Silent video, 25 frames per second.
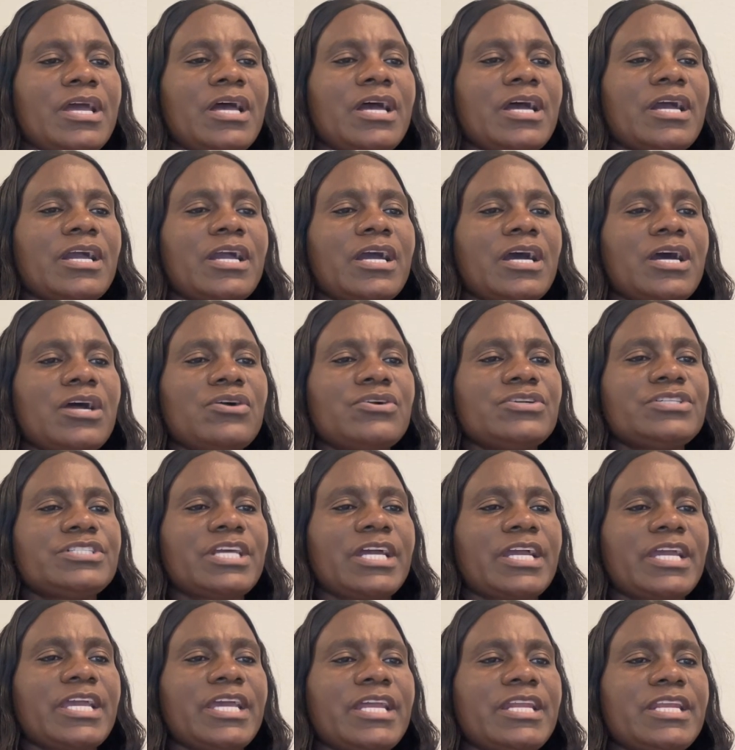
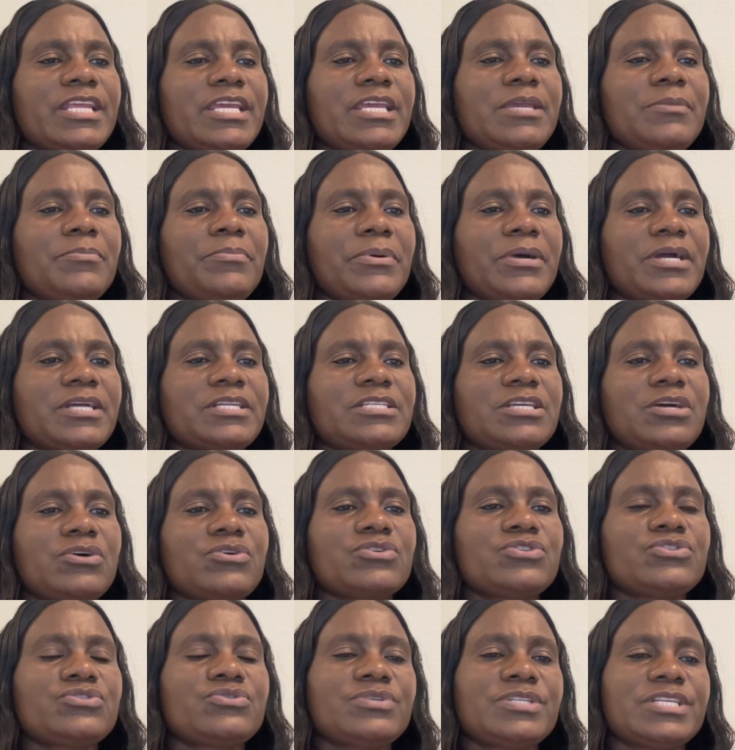Culture can impact how
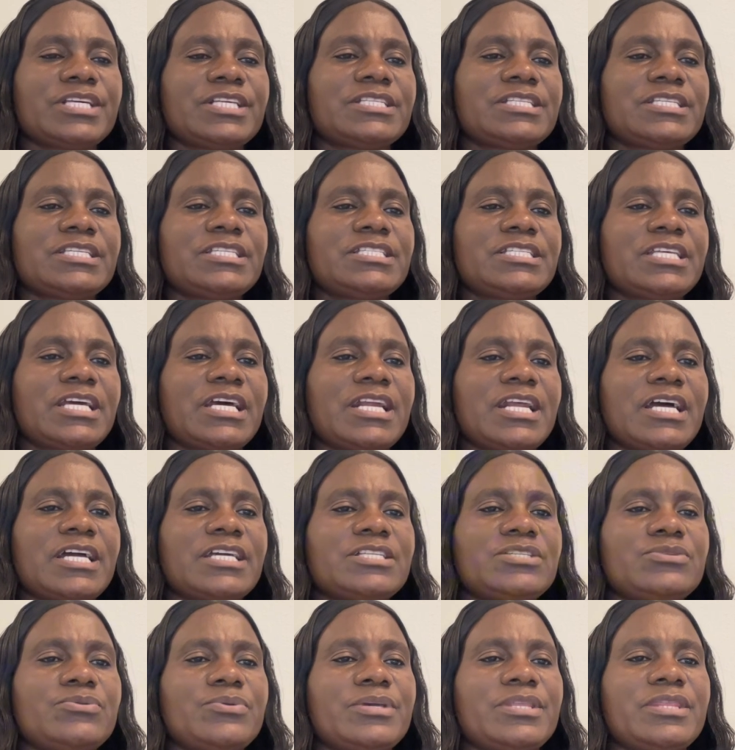students
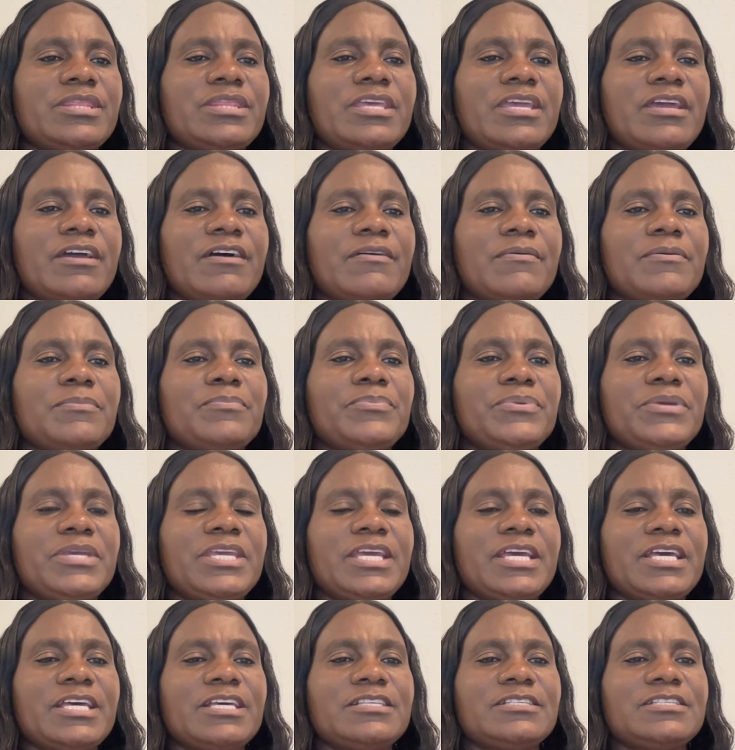interact with their
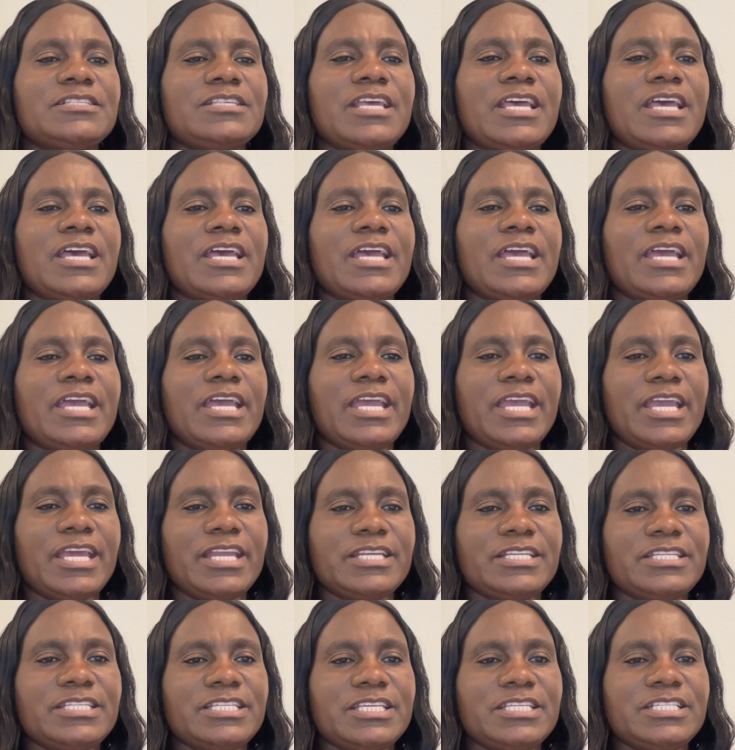peers
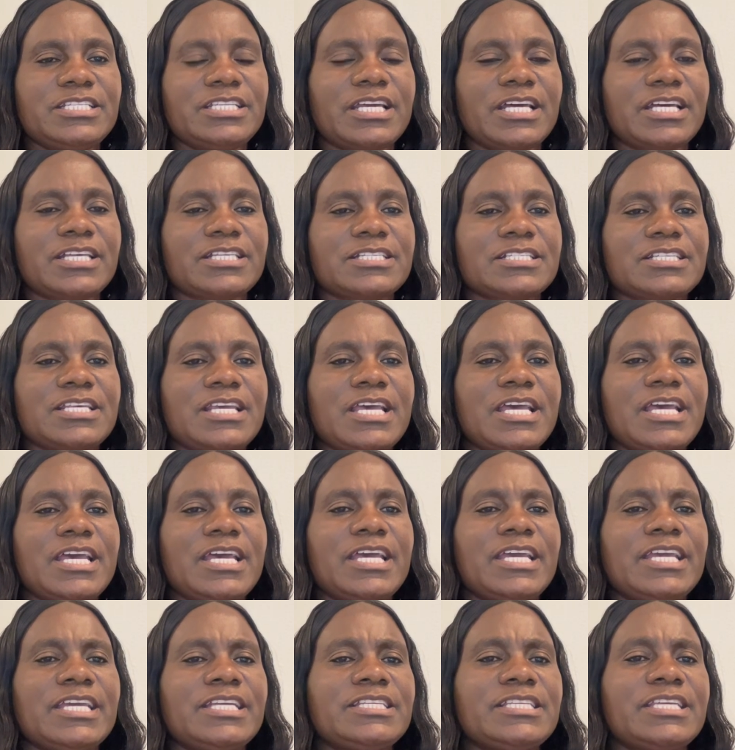and teachers.
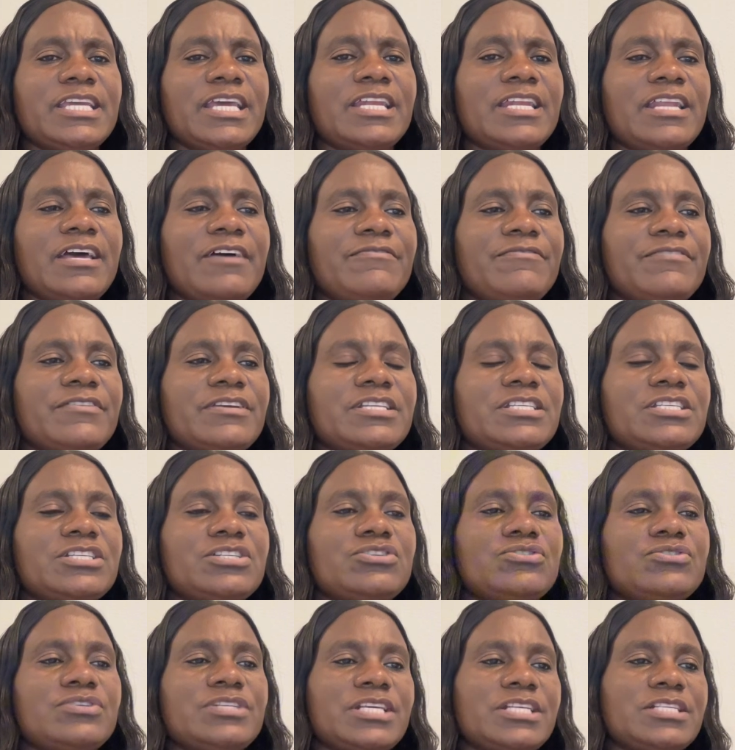It can affect
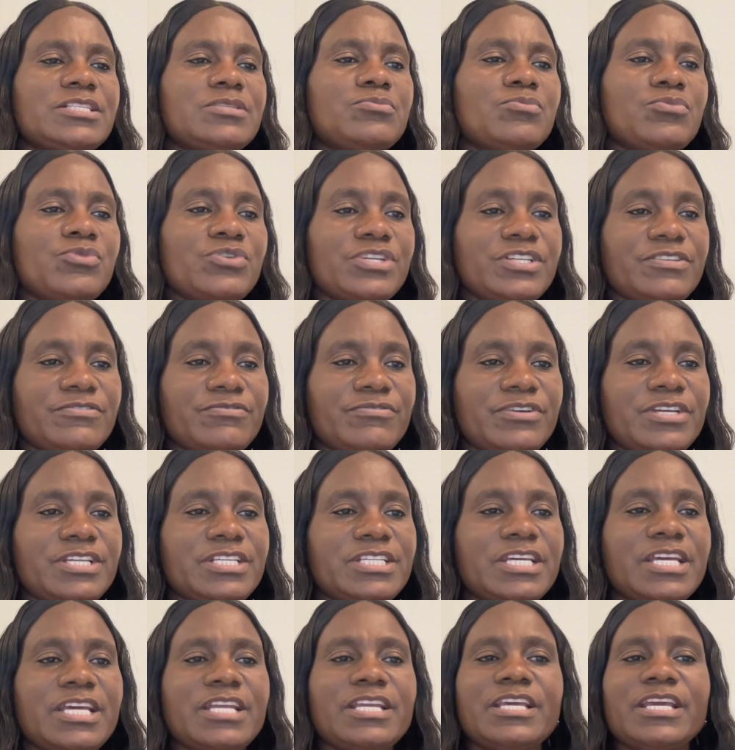students'
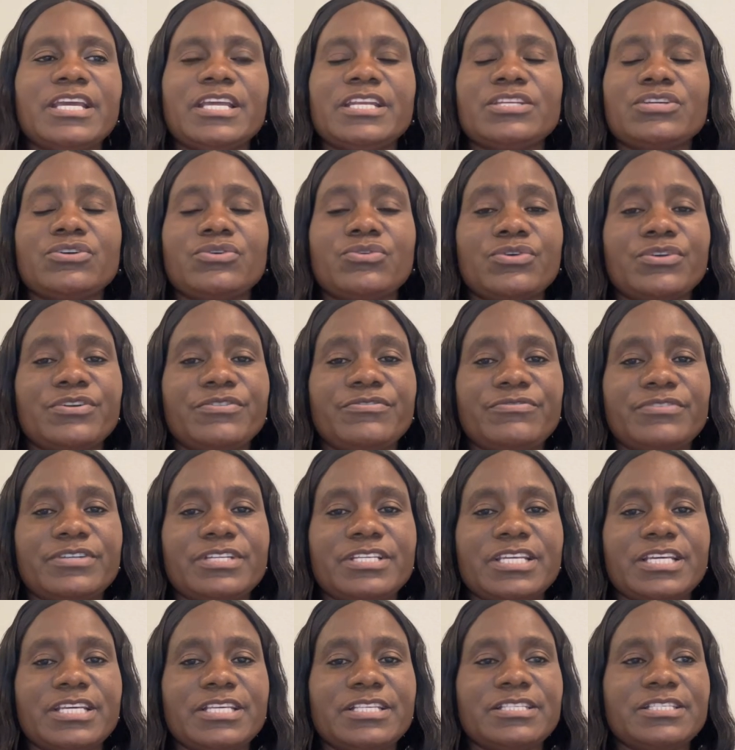motivation and
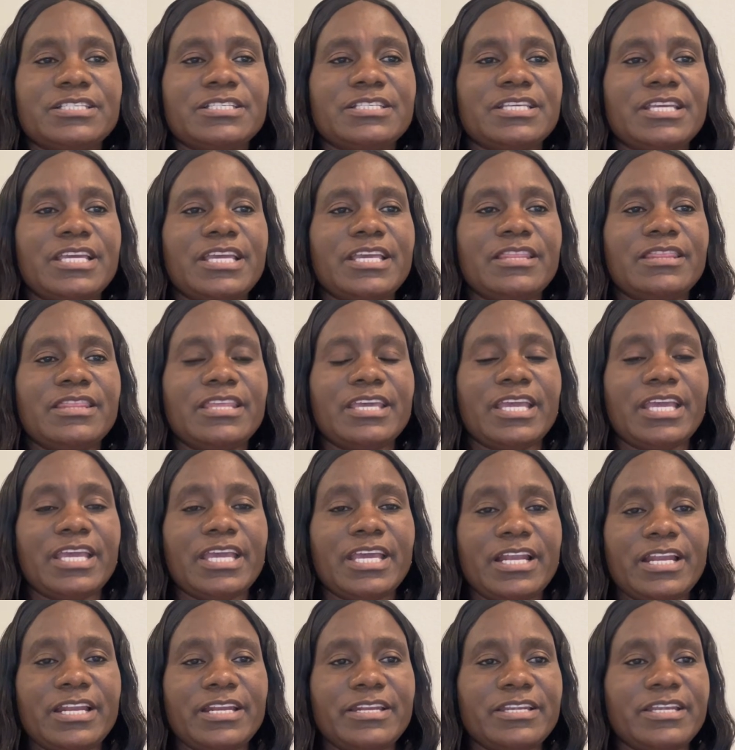confidence in
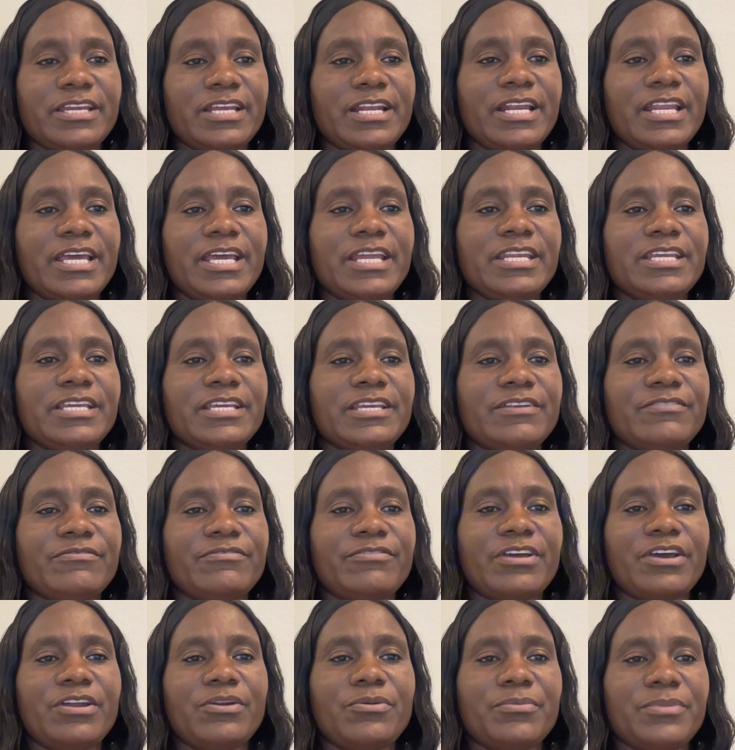the learning
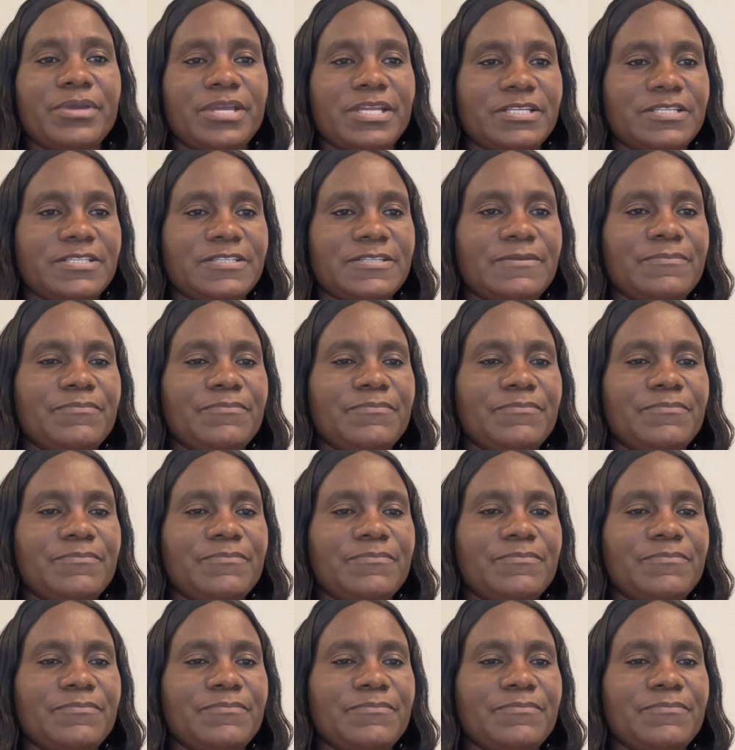environment.